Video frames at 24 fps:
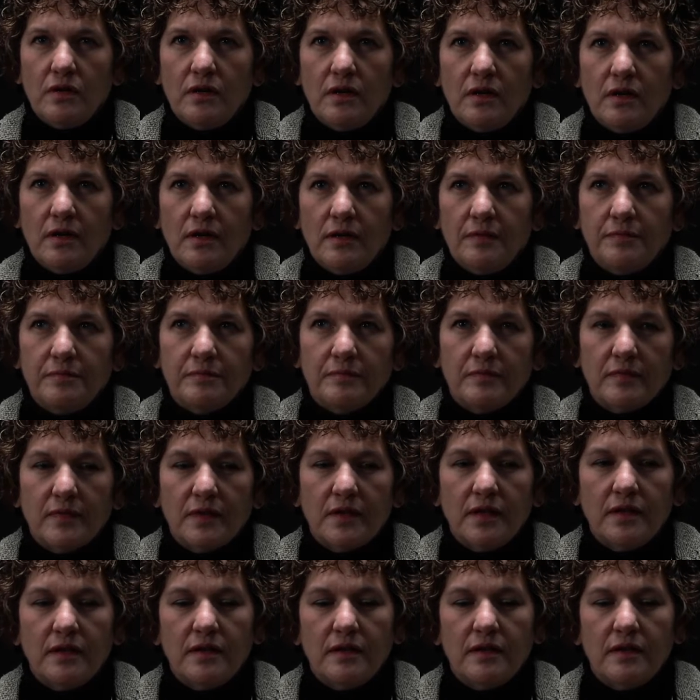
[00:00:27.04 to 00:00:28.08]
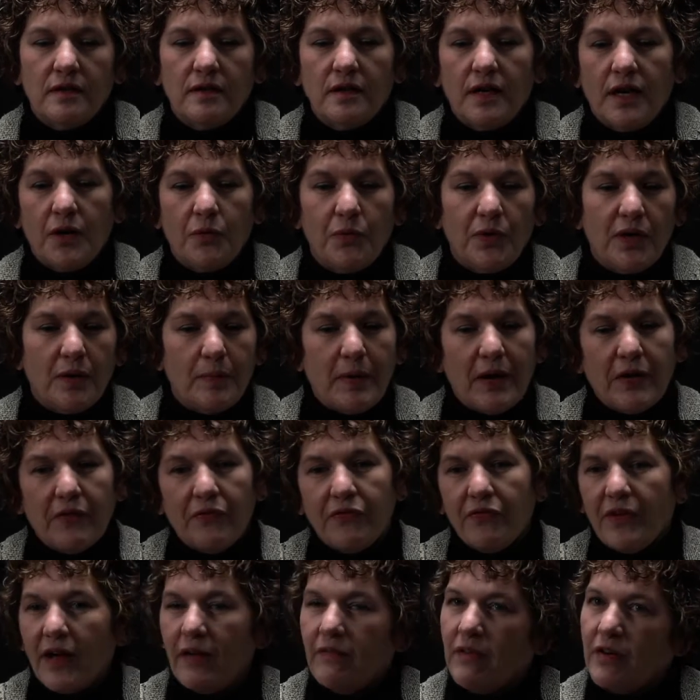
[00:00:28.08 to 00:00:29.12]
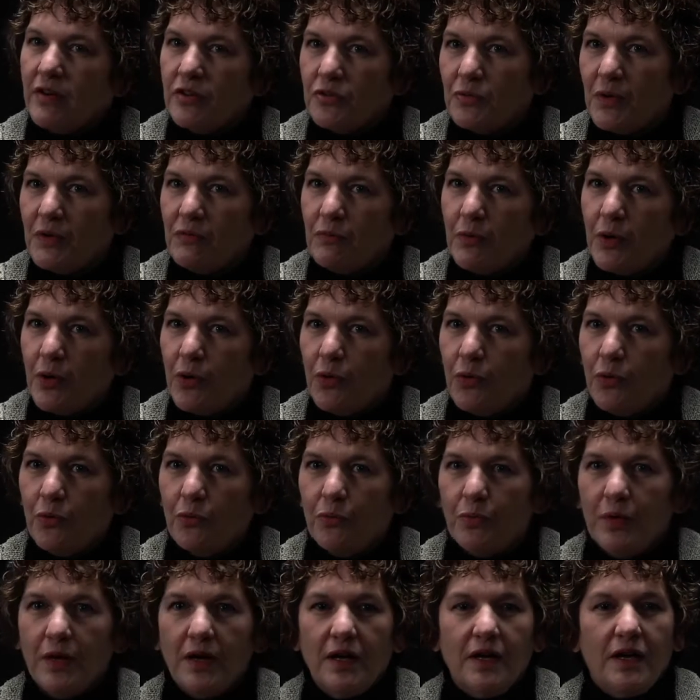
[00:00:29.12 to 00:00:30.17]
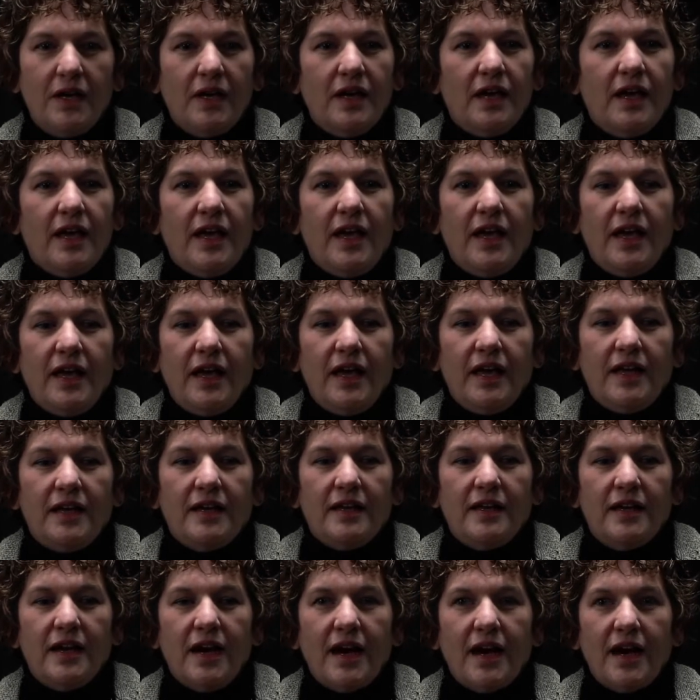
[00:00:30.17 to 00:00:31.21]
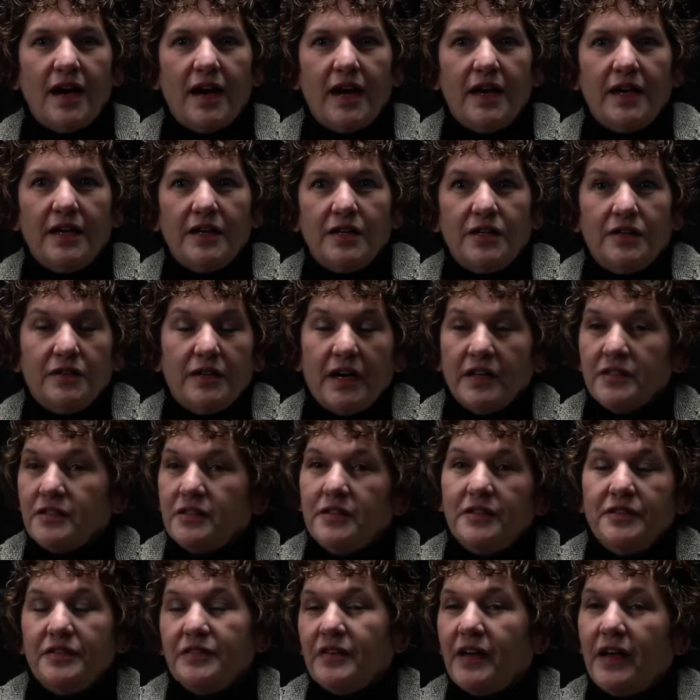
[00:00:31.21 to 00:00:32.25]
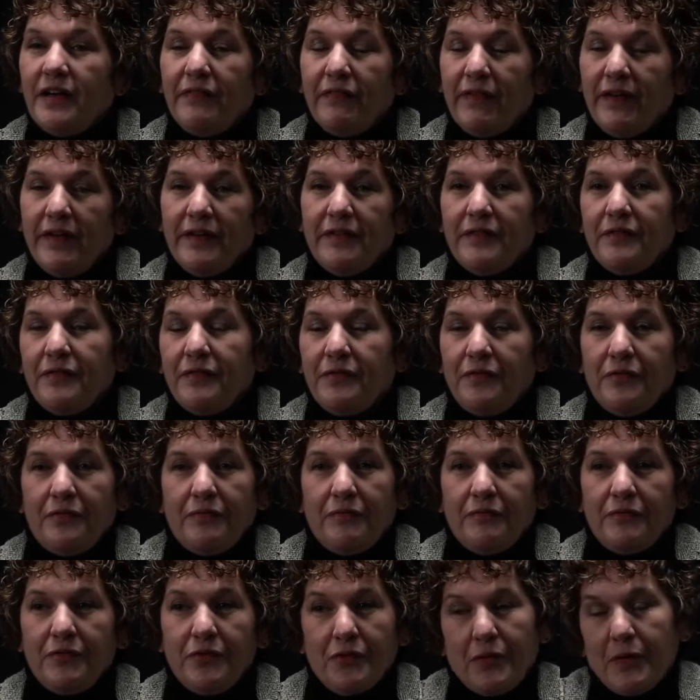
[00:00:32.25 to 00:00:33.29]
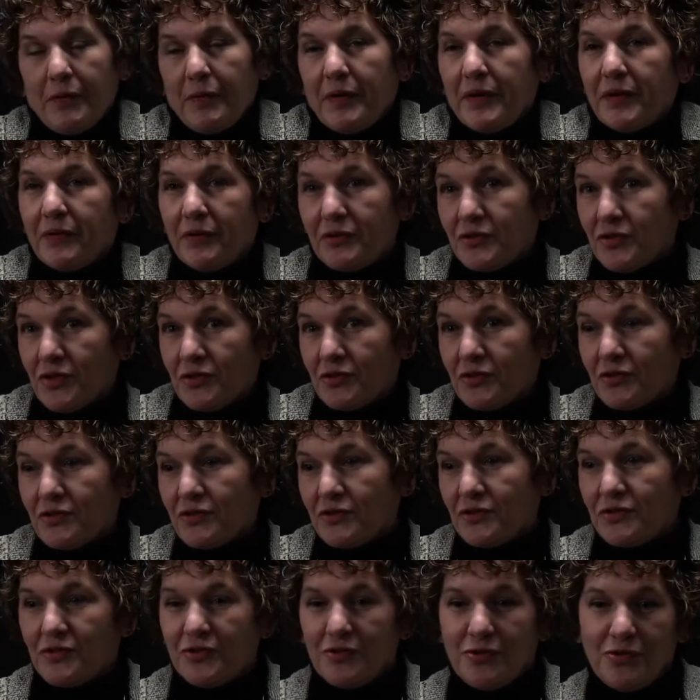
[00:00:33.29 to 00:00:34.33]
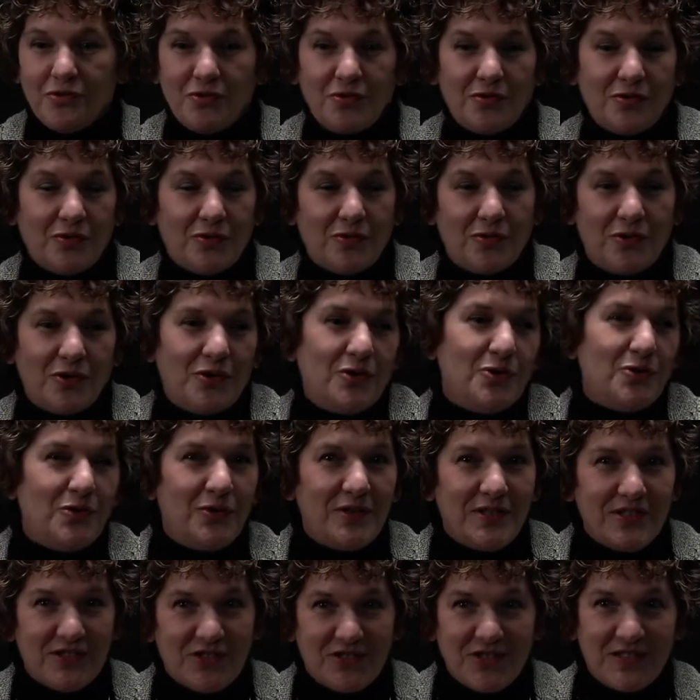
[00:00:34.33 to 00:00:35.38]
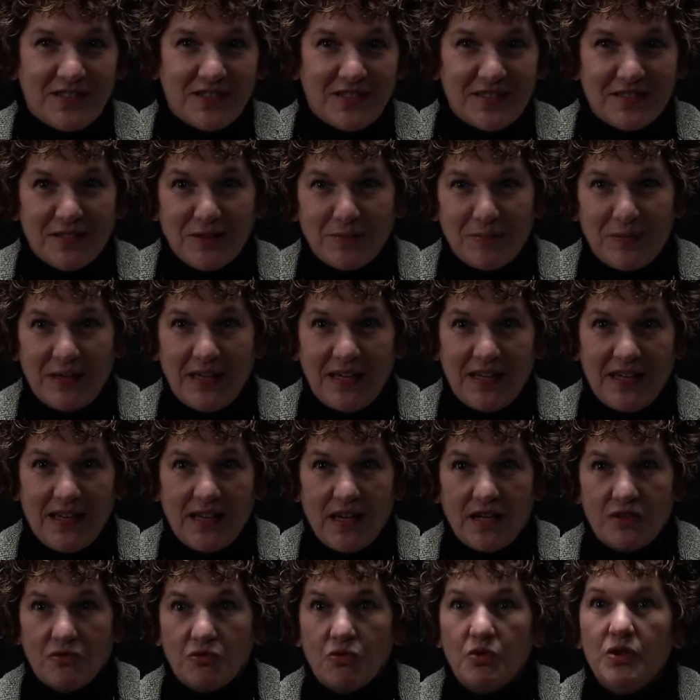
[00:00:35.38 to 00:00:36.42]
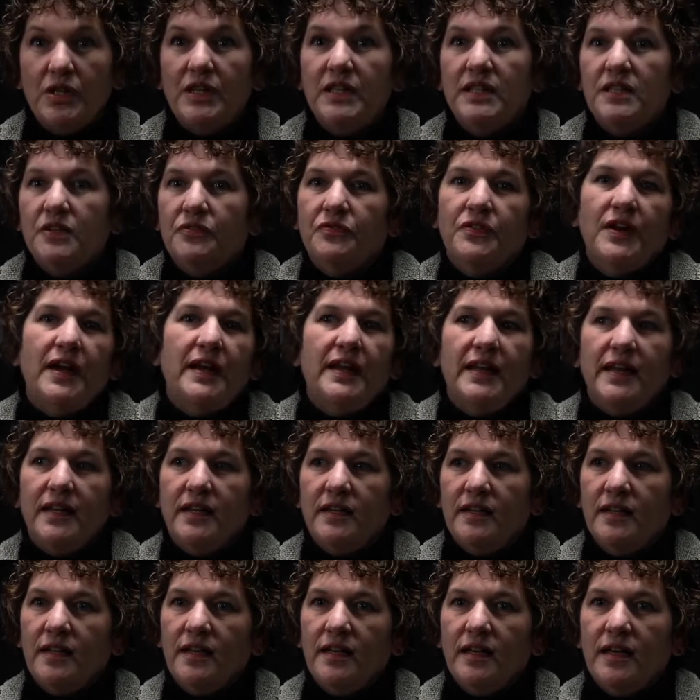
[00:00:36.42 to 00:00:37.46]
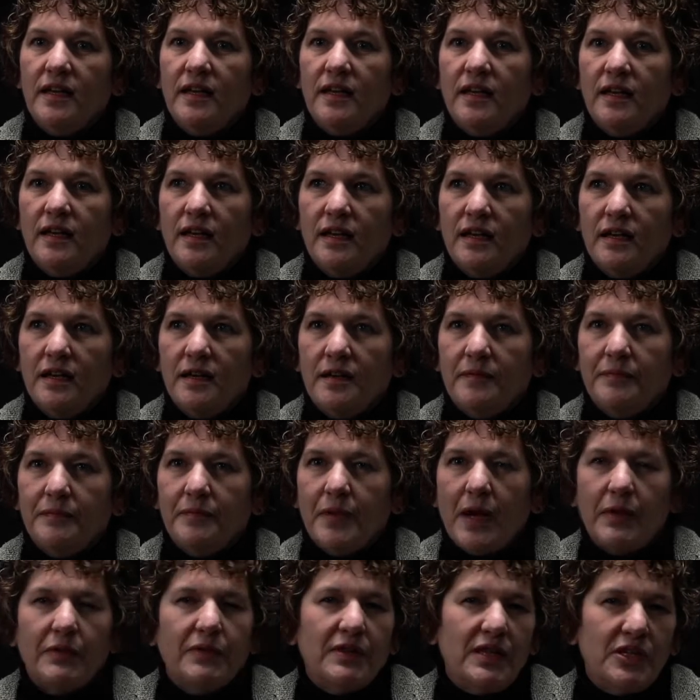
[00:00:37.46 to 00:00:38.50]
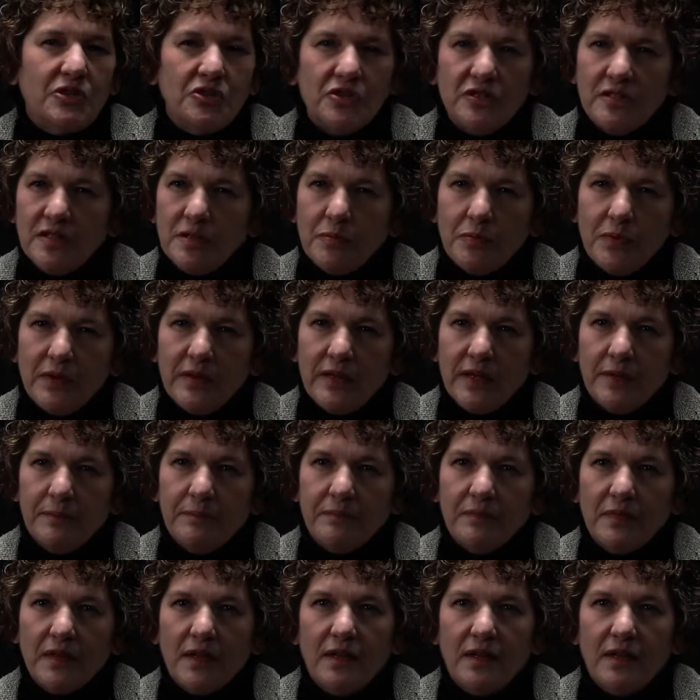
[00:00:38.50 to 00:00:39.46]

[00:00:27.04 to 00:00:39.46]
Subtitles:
I went about 5 hours away from home, and I got to decide, like, do I want to go to church? Who is Jesus to me? And really defining my relationship with him.